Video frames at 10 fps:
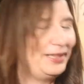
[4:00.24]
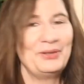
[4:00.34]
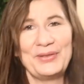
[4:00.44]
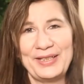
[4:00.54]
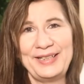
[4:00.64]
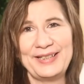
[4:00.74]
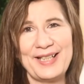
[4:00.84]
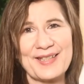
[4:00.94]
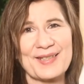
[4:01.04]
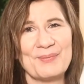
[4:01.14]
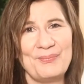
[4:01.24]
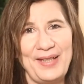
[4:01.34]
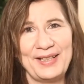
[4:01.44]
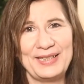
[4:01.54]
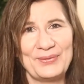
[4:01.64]
it really does
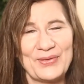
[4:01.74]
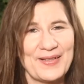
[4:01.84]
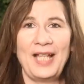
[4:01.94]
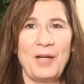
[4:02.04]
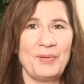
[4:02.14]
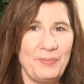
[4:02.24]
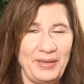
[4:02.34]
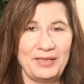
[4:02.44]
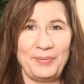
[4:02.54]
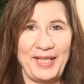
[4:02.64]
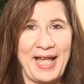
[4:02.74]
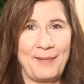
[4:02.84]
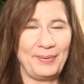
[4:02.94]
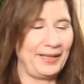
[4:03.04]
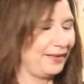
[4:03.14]
make a difference, helping me to be
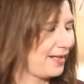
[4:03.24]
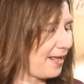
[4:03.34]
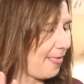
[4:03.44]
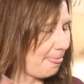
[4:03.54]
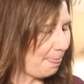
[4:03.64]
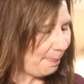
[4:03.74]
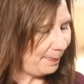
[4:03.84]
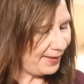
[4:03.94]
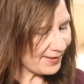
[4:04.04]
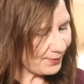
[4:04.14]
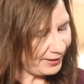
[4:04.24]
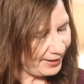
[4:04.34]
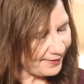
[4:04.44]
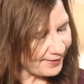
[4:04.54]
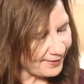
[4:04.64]
happy. This one
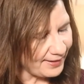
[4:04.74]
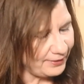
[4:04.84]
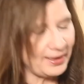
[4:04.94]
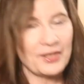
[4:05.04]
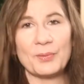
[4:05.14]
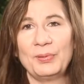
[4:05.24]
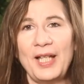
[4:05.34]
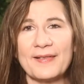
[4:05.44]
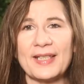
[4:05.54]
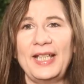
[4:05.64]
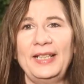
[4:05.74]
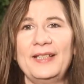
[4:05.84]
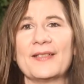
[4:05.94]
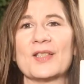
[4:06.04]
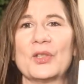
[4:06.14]
is the Sun Touch Plus, and it
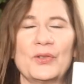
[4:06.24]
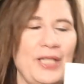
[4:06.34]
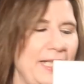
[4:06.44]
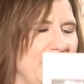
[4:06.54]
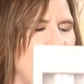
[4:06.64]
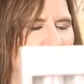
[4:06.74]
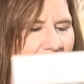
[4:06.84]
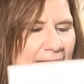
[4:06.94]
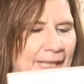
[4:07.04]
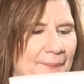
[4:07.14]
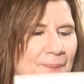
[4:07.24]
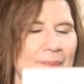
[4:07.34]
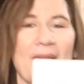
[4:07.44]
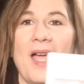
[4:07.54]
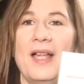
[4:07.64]
is created by
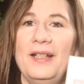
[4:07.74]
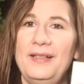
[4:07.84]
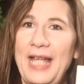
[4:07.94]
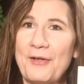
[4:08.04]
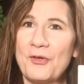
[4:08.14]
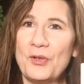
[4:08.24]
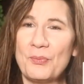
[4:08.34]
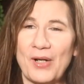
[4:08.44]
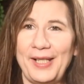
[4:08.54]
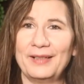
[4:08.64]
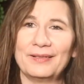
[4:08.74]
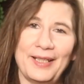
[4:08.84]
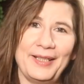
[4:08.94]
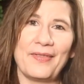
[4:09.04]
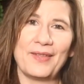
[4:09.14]
Natural Bright
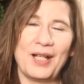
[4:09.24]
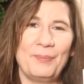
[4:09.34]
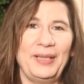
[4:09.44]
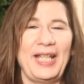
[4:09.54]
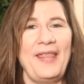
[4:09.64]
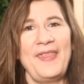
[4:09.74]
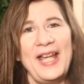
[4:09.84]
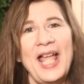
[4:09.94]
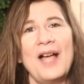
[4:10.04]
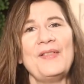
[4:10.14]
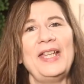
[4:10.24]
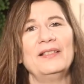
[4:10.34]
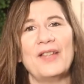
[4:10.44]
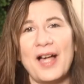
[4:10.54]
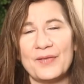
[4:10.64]
Light Company, and they have a
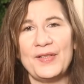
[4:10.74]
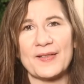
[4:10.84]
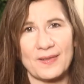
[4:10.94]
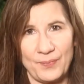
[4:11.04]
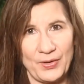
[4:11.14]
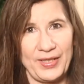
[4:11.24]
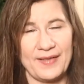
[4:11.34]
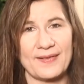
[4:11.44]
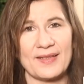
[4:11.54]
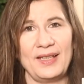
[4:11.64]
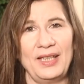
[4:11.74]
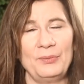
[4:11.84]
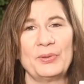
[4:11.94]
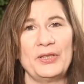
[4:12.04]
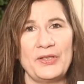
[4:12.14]
lot of experience in
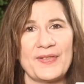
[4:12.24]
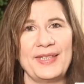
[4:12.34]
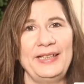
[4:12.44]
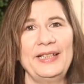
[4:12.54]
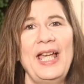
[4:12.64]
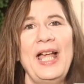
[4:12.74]
producing